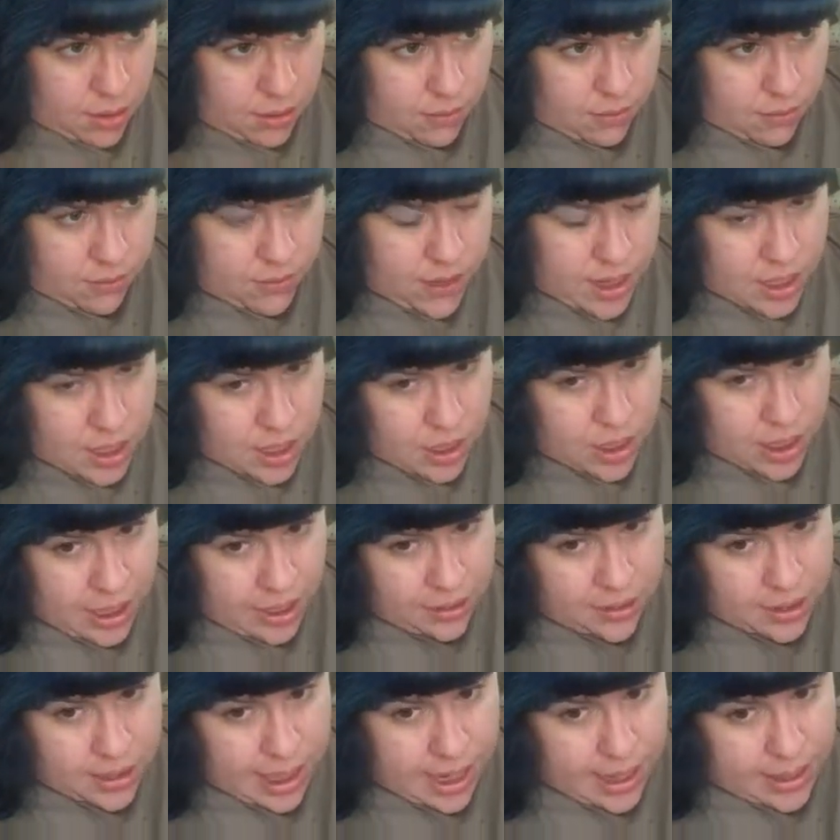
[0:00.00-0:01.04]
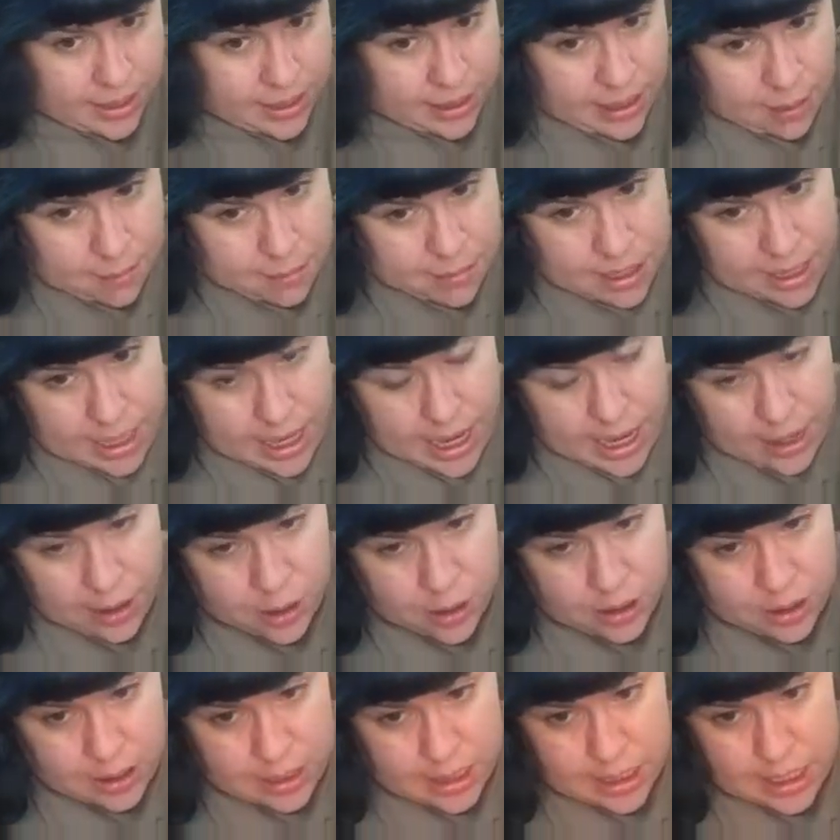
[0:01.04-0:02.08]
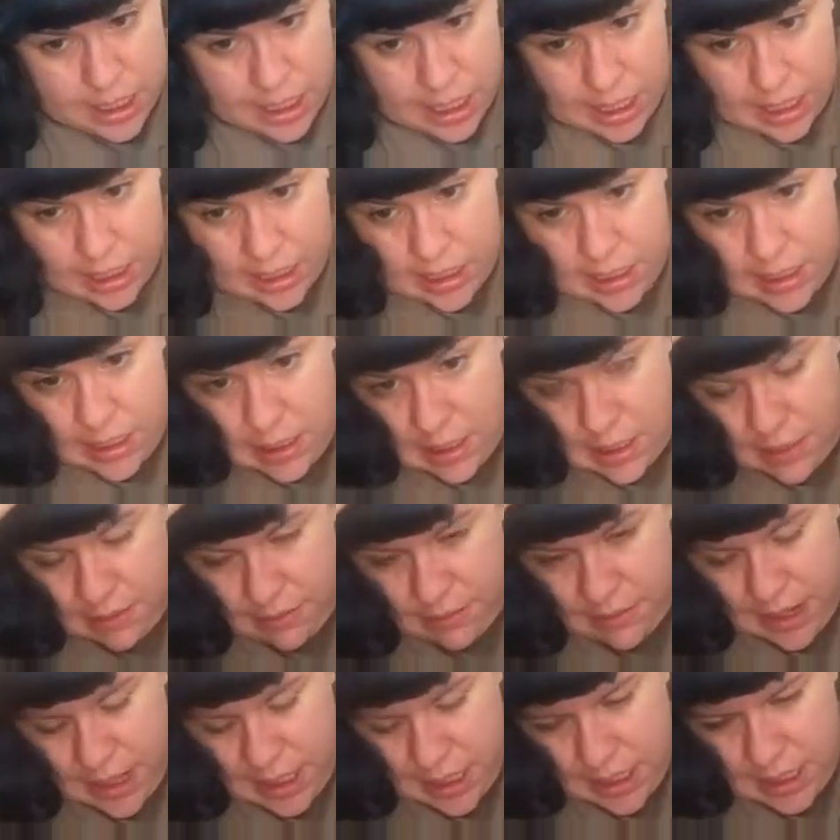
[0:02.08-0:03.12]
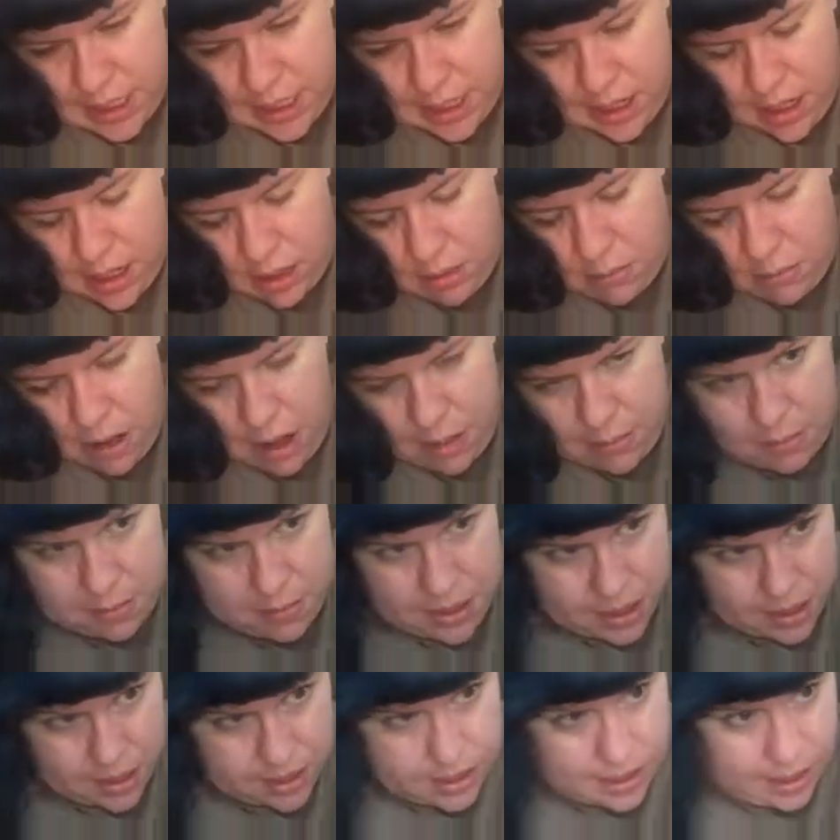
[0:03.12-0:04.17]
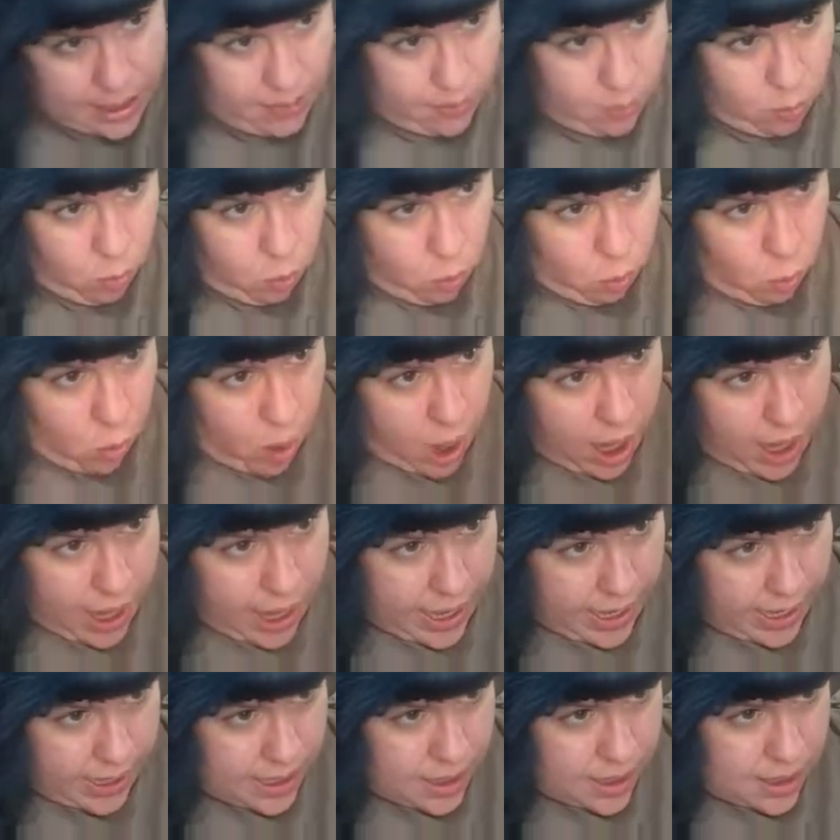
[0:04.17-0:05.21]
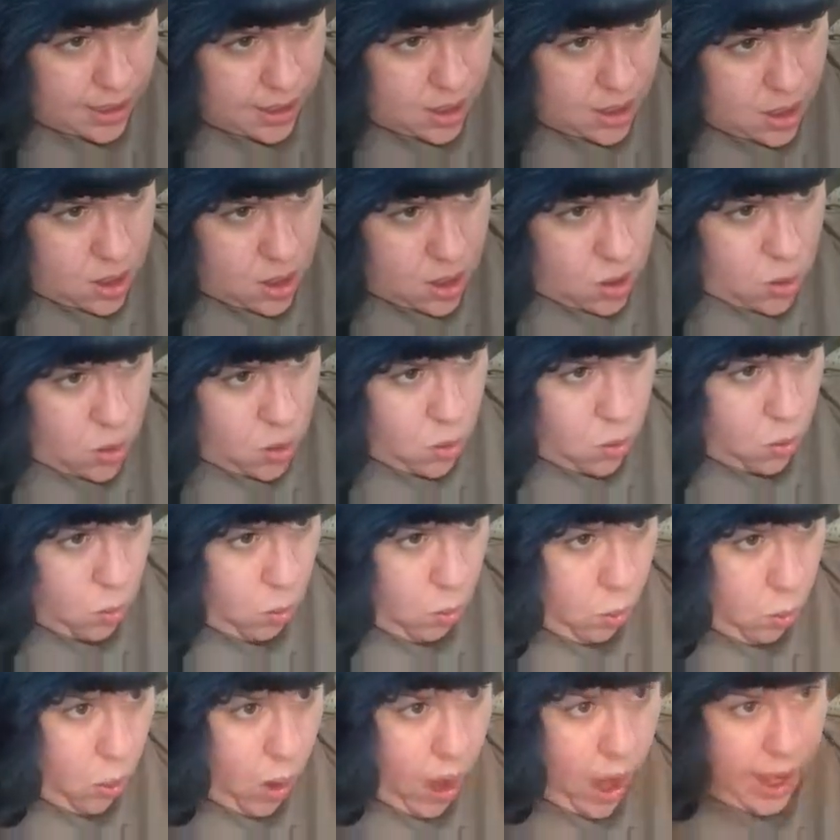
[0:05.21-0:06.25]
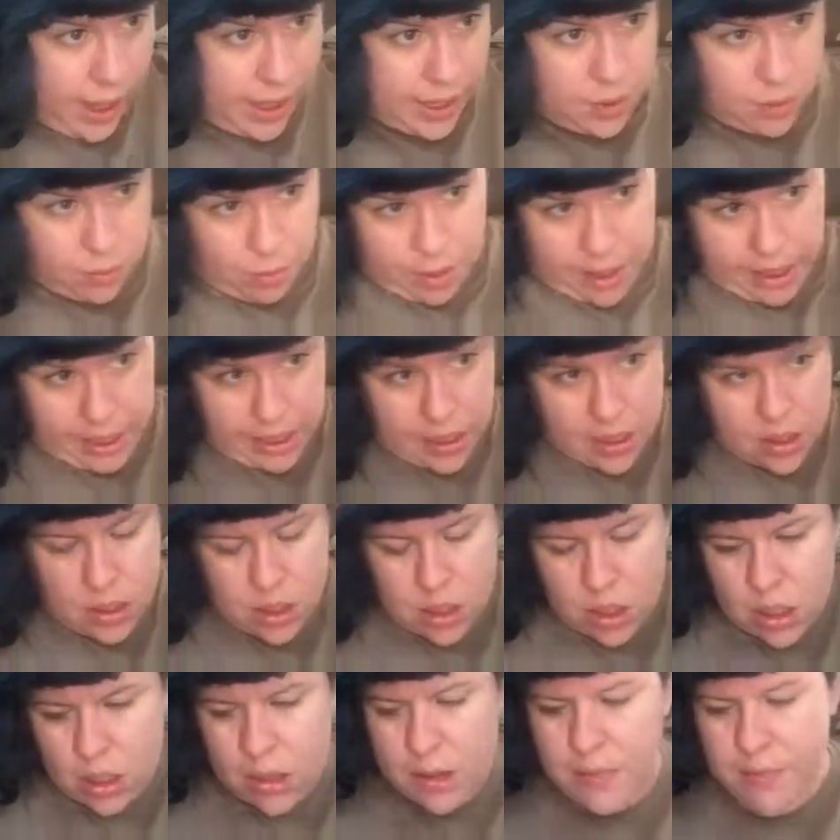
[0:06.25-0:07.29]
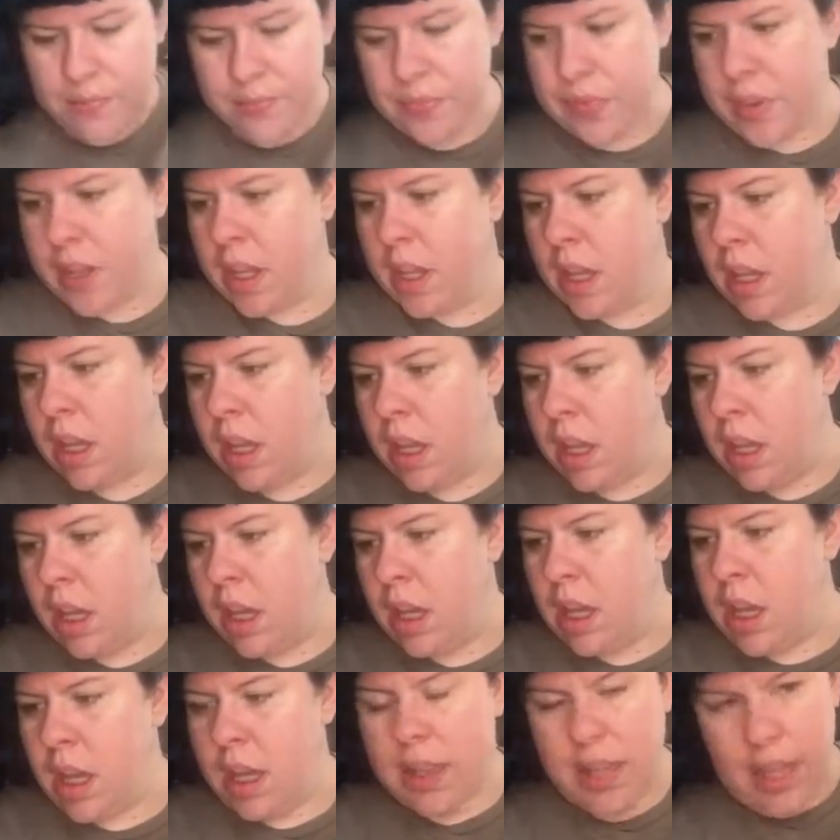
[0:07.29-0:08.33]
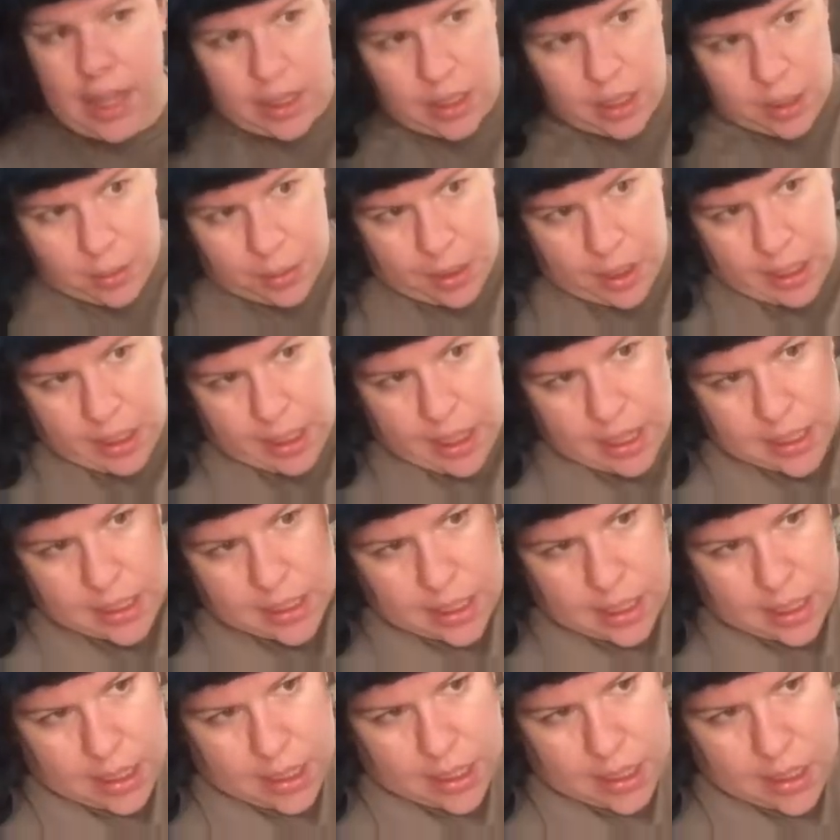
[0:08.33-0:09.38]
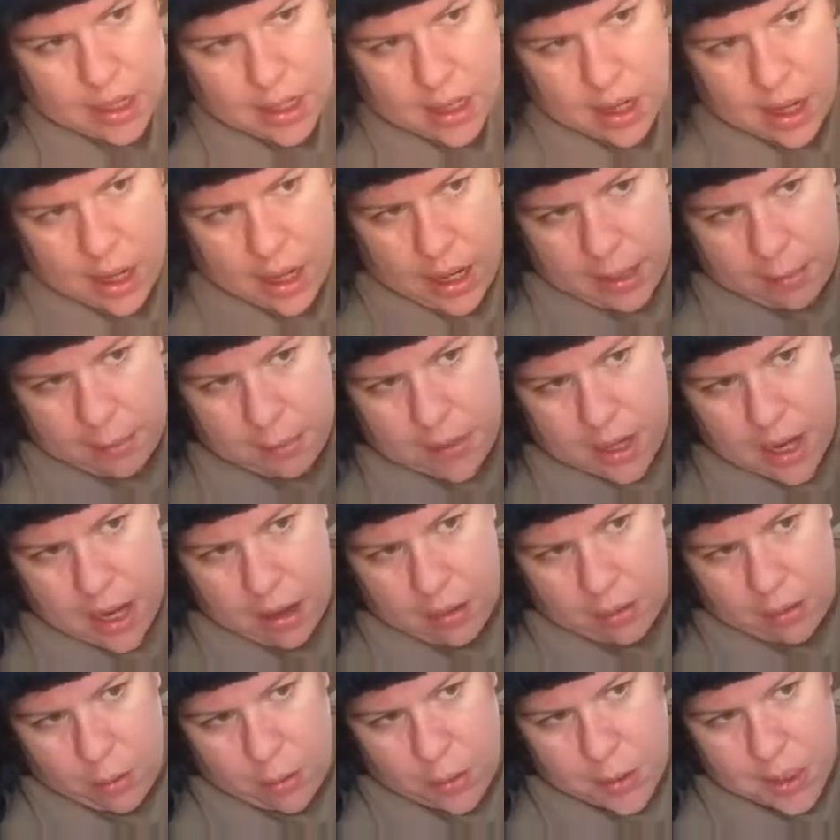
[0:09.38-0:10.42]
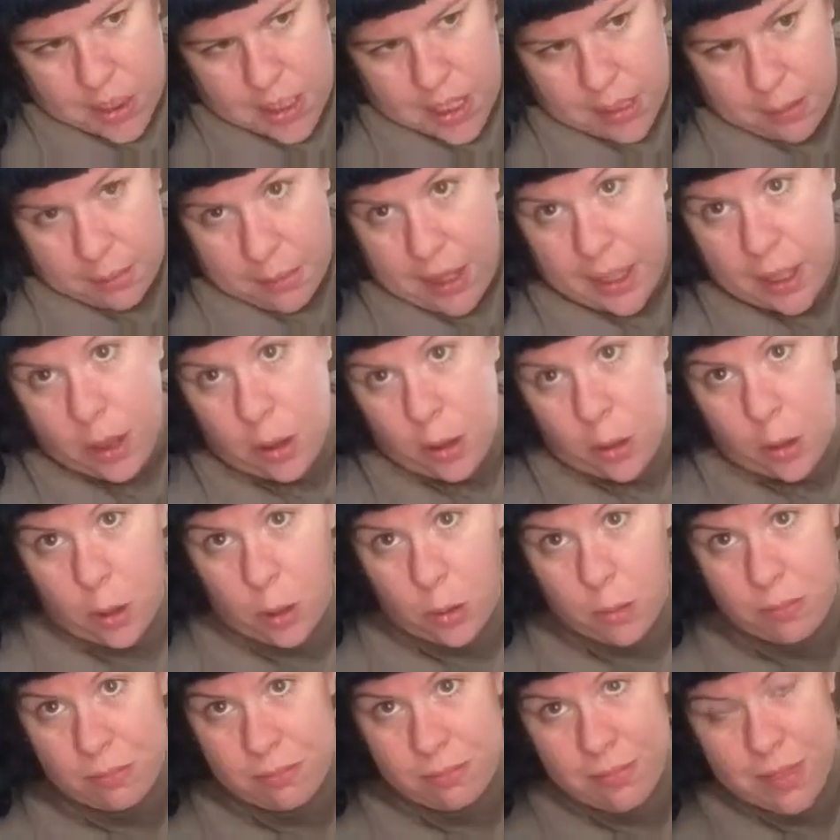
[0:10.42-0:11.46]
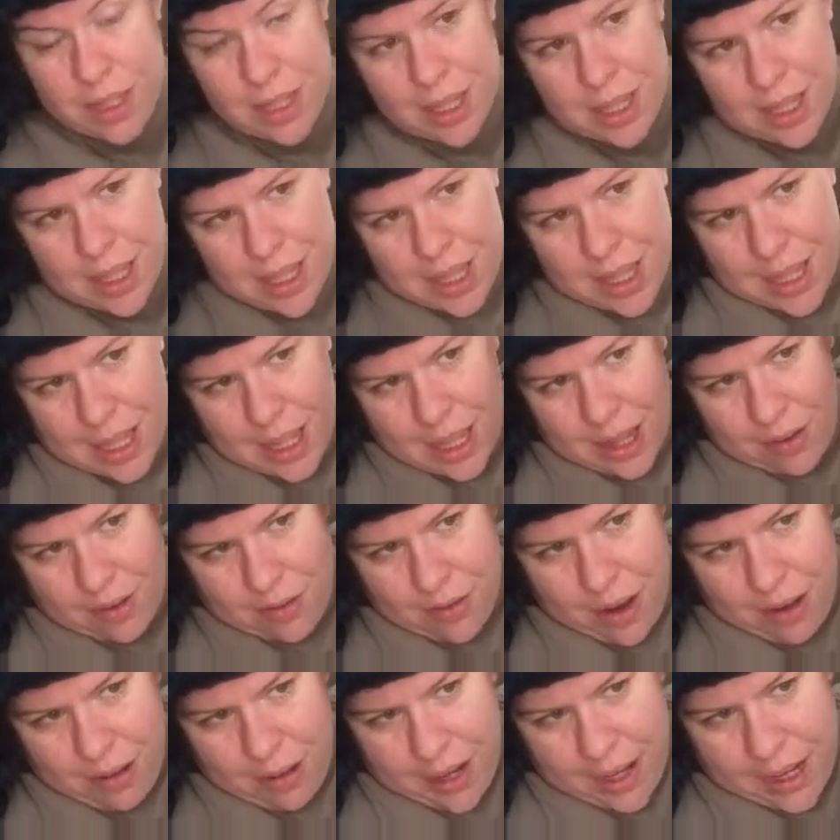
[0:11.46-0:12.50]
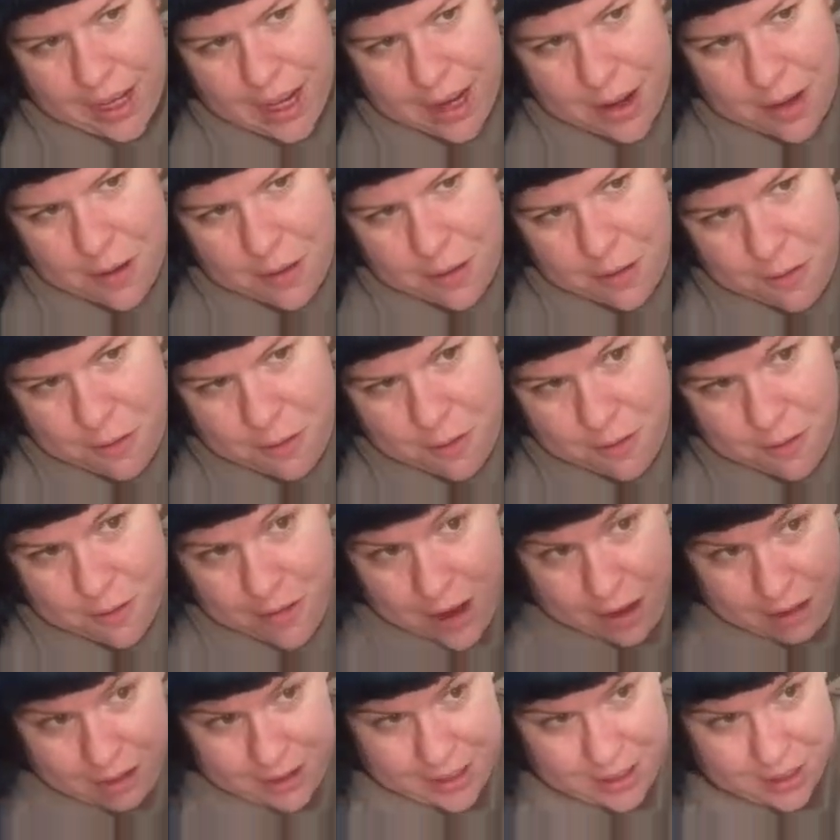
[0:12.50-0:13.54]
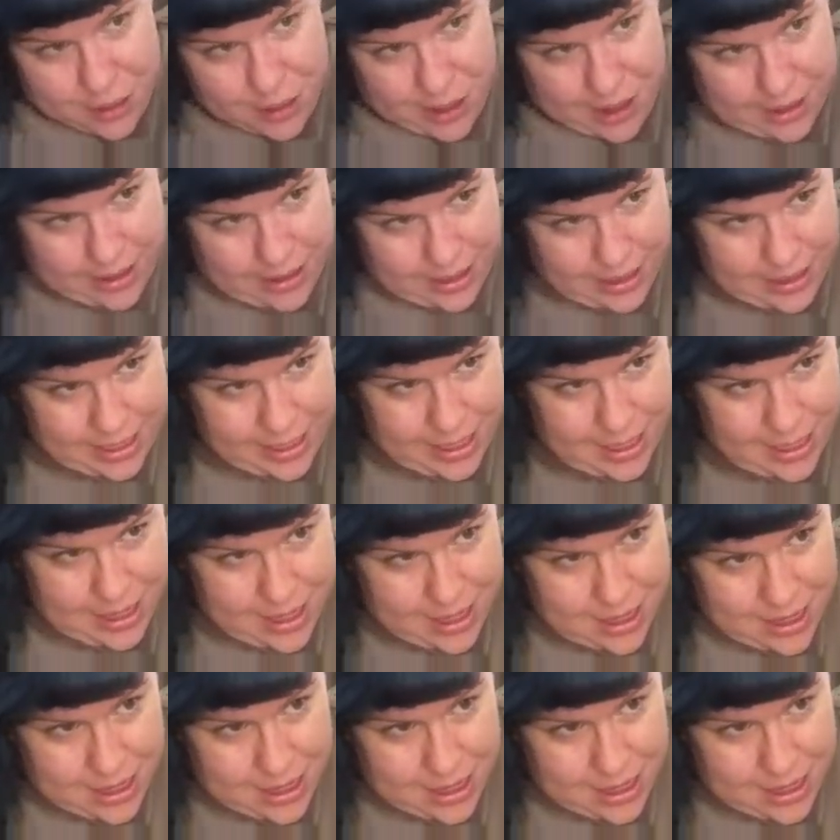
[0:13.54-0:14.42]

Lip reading: Vintage Hairstyling Company actually does fantasy colored bobby pins. They have a wide range that you can get done. I'm now going to take my comb and very, very gently